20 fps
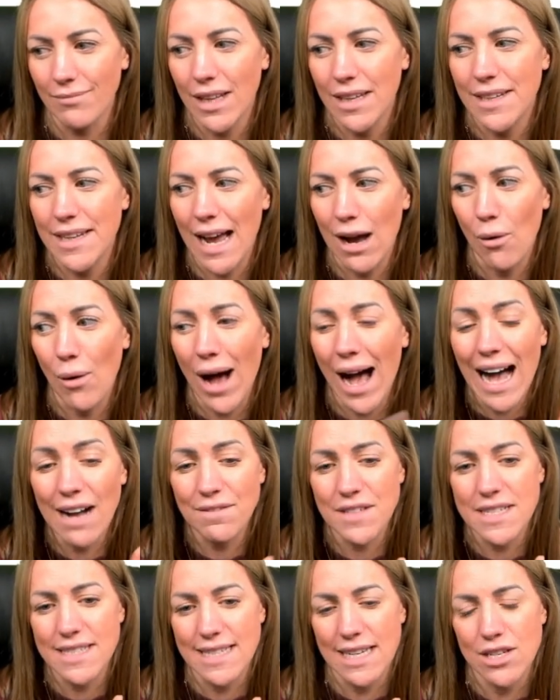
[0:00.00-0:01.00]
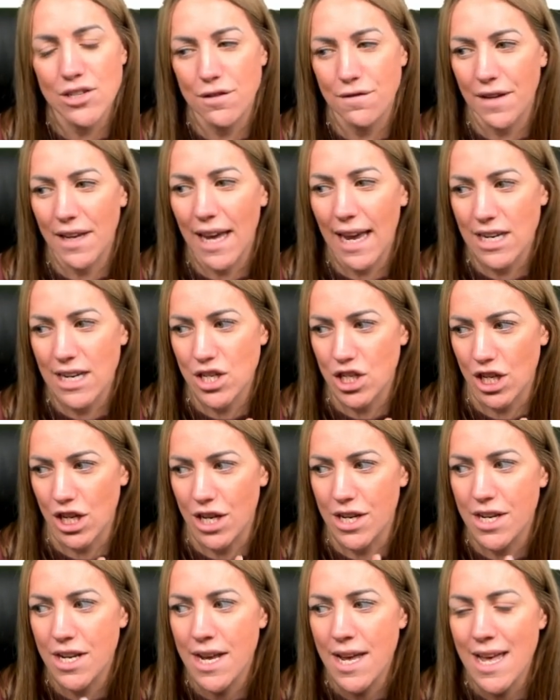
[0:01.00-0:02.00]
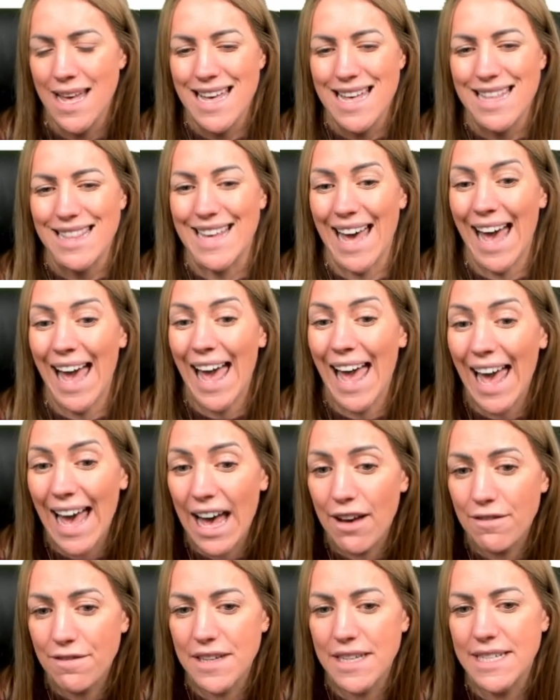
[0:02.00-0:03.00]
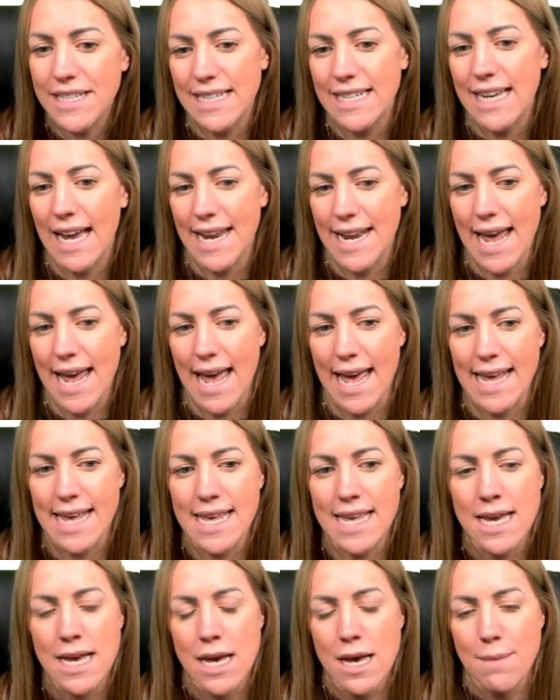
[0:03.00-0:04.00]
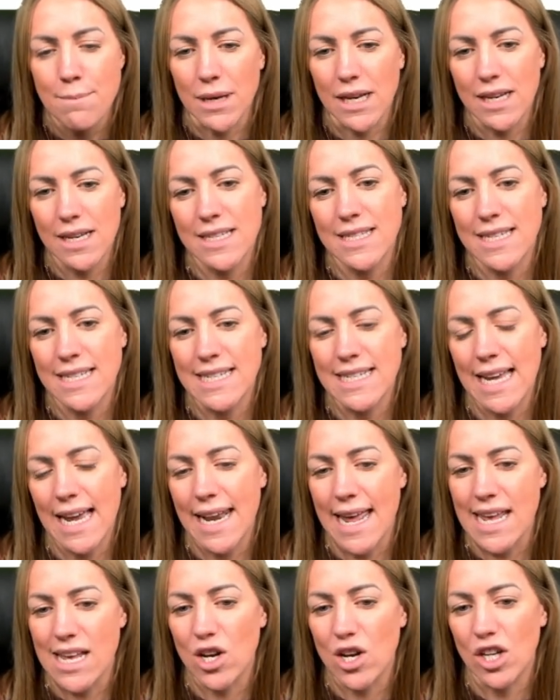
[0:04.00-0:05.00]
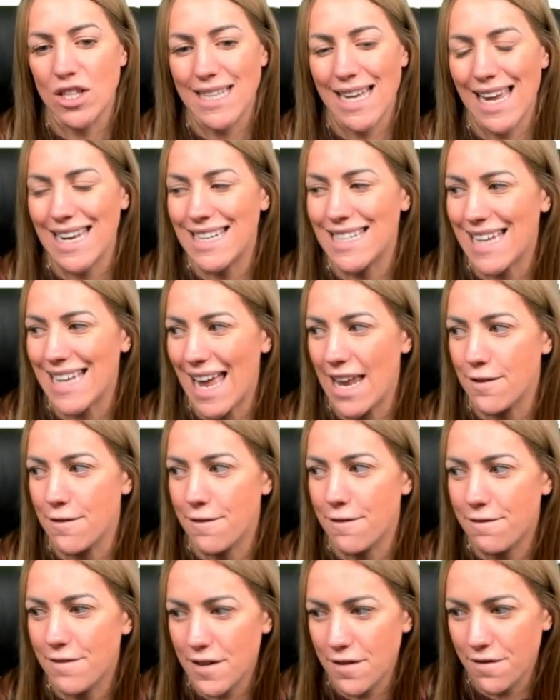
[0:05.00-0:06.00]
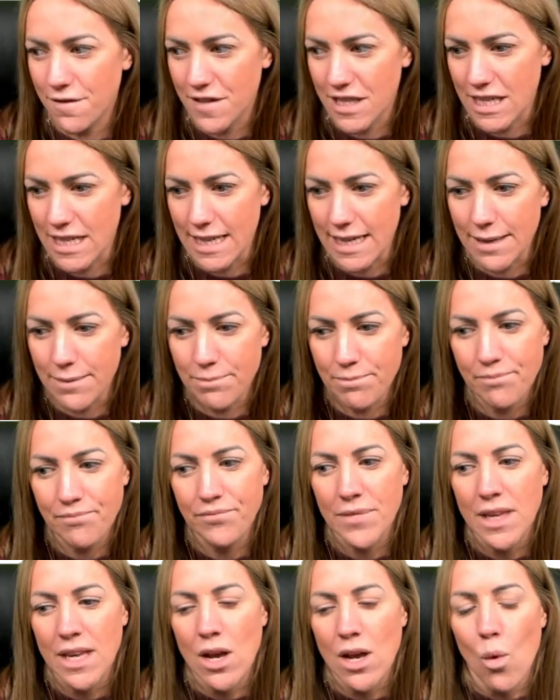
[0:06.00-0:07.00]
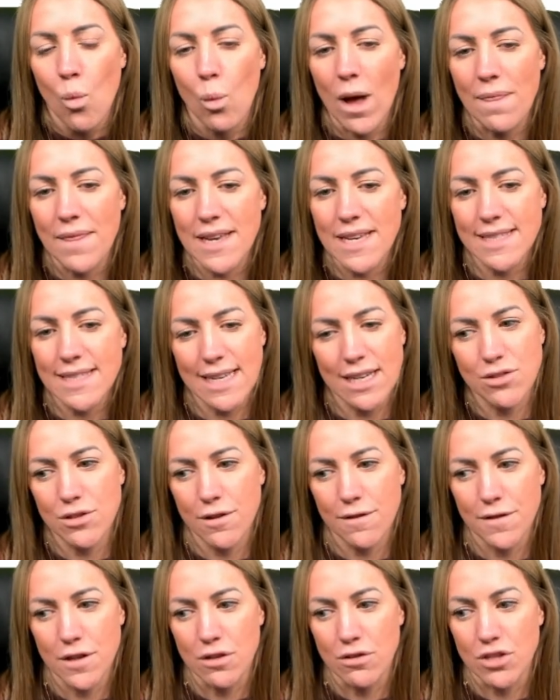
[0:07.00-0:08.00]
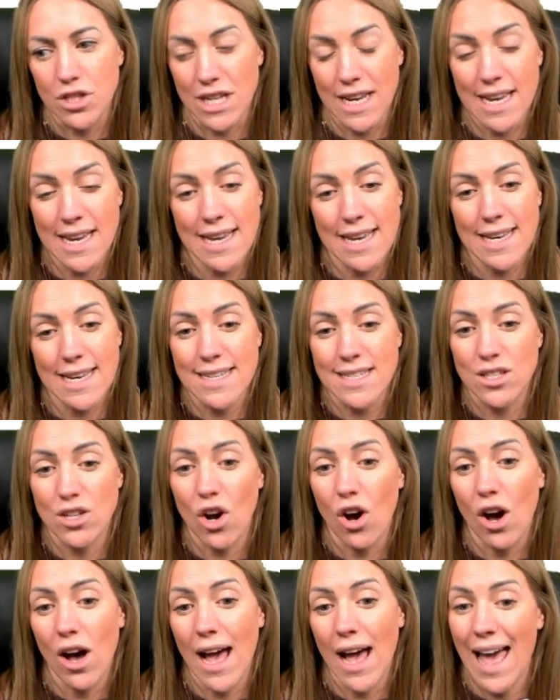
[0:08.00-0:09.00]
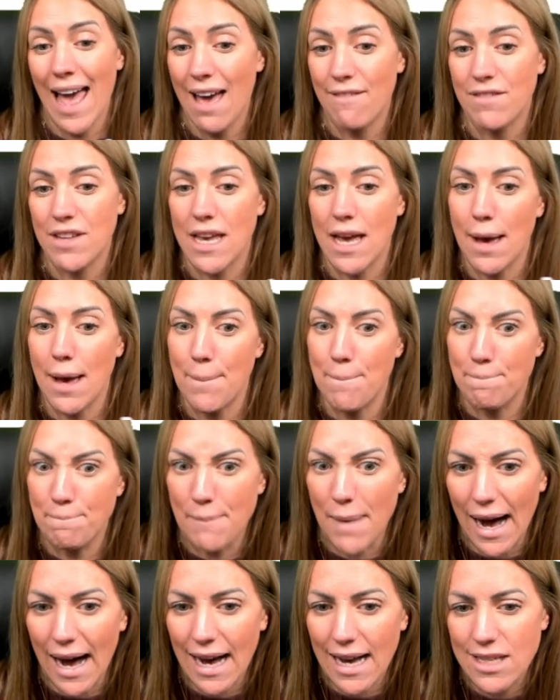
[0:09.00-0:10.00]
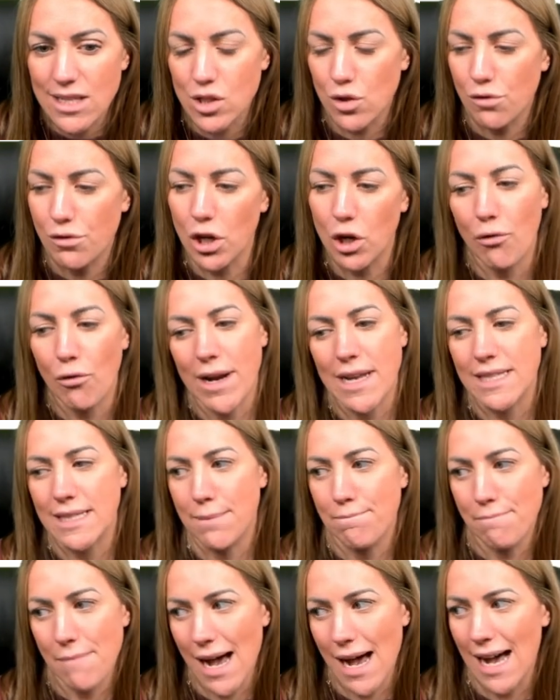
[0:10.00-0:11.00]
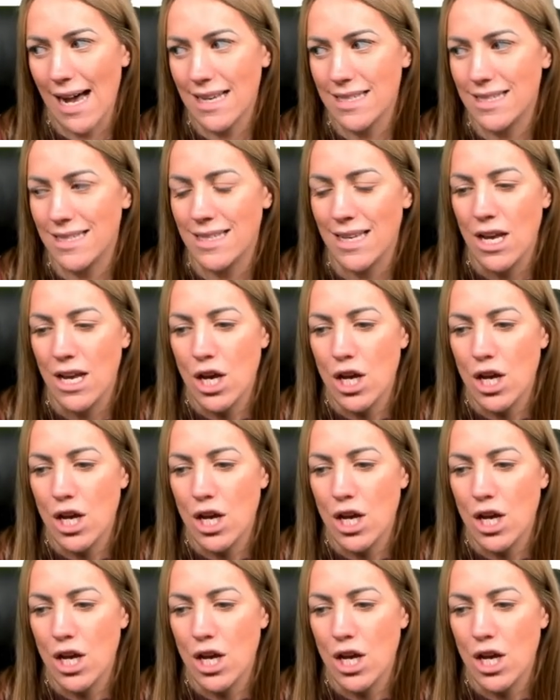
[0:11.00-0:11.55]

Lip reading: Now, after centrifugation, the heavy DNA, because the DNA contained N15, when they centrifuged it, it's got a heavier mass or a greater mass.